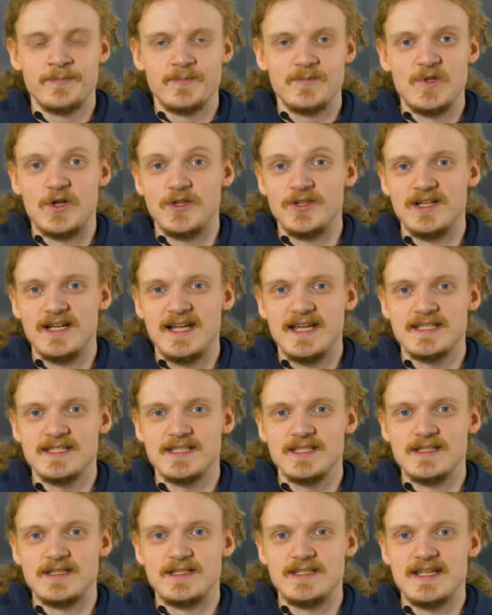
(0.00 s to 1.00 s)
Nonetheless,
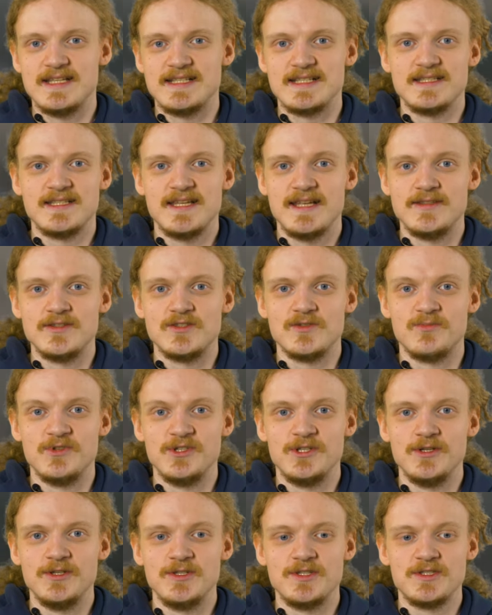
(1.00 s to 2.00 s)
it doesn't tend to
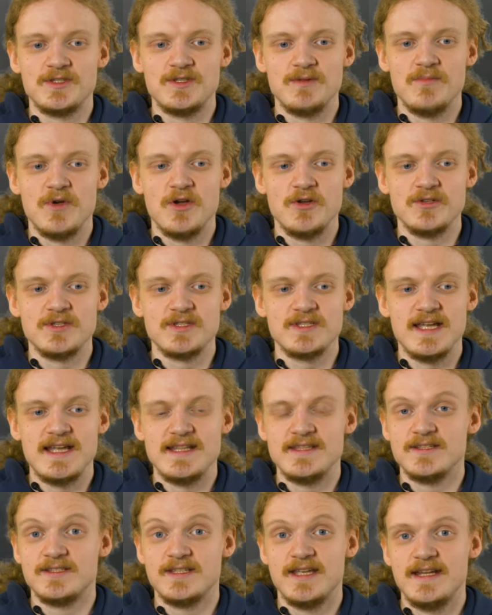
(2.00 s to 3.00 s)
produce the most
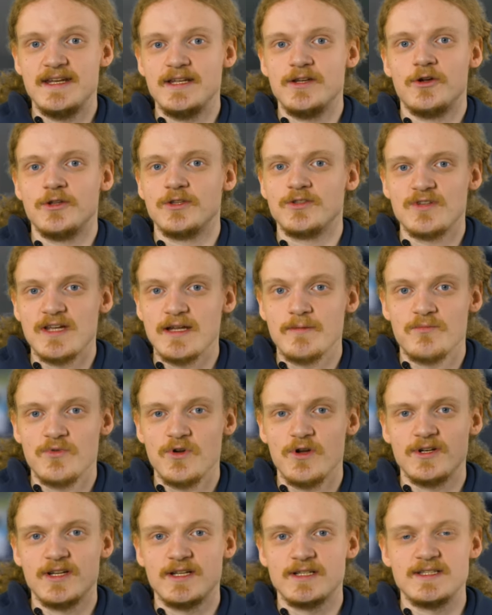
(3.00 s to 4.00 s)
entertaining on-track
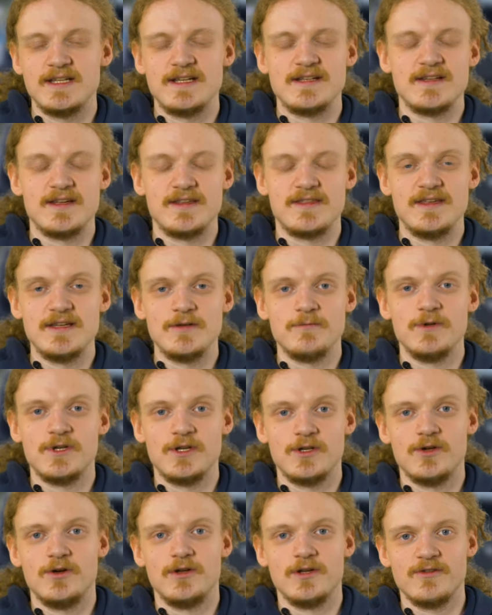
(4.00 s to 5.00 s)
product, and I think we
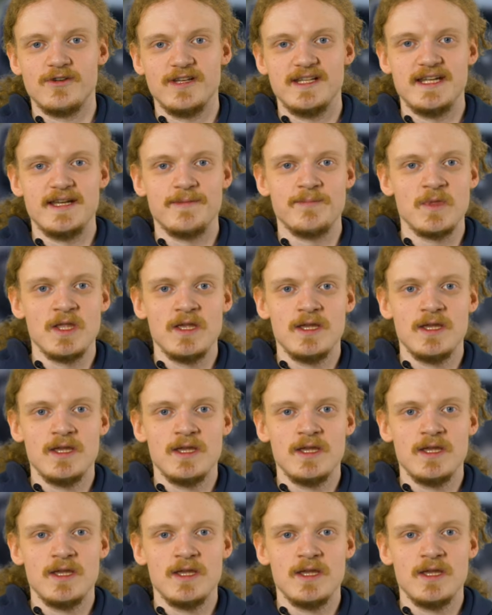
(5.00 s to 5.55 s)
can all agree there.